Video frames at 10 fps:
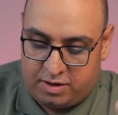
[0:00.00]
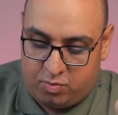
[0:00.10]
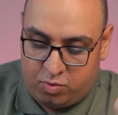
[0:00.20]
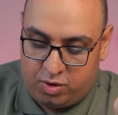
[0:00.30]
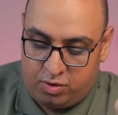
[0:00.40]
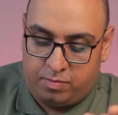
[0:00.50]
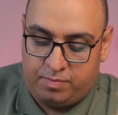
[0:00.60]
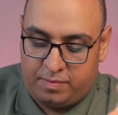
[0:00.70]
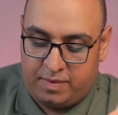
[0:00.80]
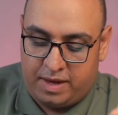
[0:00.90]

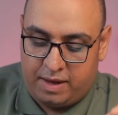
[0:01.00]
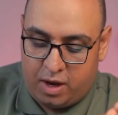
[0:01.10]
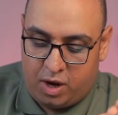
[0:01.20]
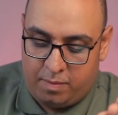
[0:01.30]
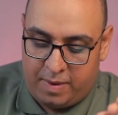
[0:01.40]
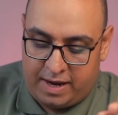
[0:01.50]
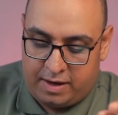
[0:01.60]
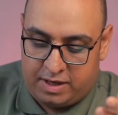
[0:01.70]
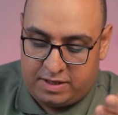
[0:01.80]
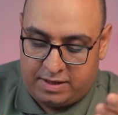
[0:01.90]
it
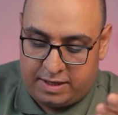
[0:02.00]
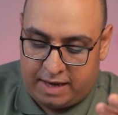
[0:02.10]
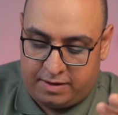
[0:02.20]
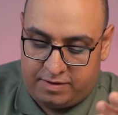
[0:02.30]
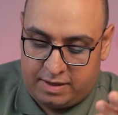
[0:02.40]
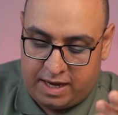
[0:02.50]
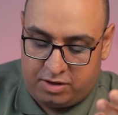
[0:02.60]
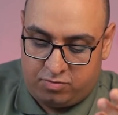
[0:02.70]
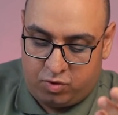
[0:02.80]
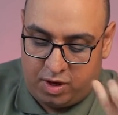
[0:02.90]
automatically detects the
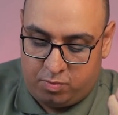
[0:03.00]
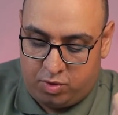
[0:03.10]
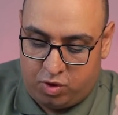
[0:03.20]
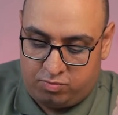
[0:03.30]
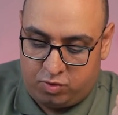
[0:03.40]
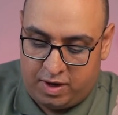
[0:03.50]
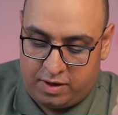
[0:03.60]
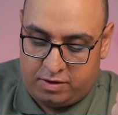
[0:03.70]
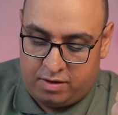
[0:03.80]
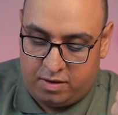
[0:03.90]
S4L Pro for
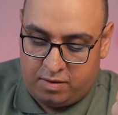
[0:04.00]
us.